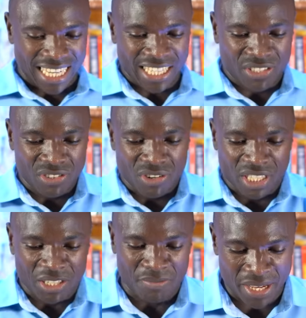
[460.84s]
It
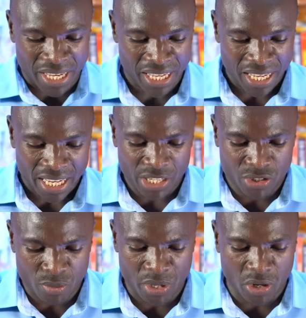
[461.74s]

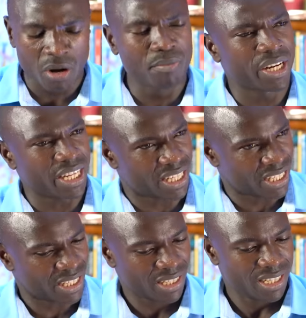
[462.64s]
should be
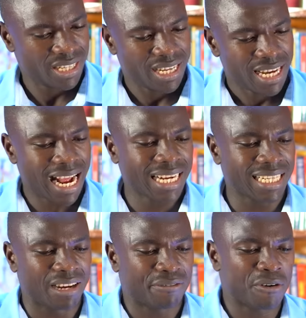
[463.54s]
complete. And
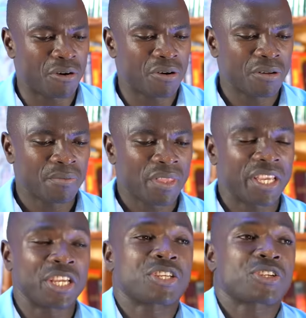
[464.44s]
therefore,
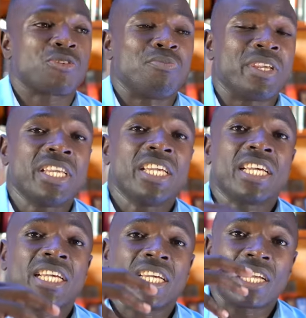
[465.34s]
it should be
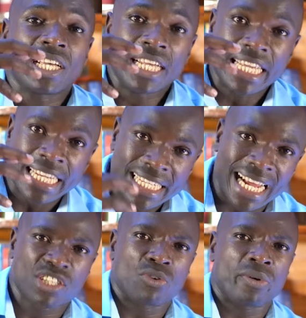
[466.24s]
in
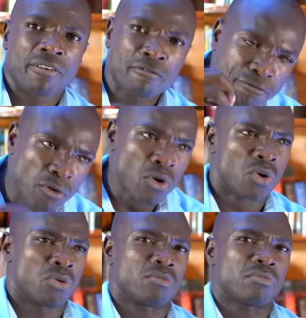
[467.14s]
that way,
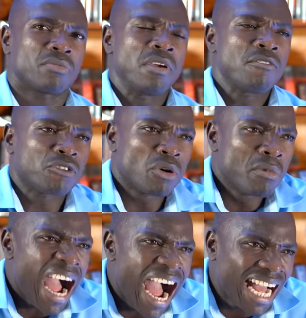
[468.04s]
full, from
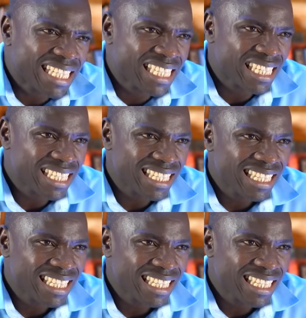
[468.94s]
heart,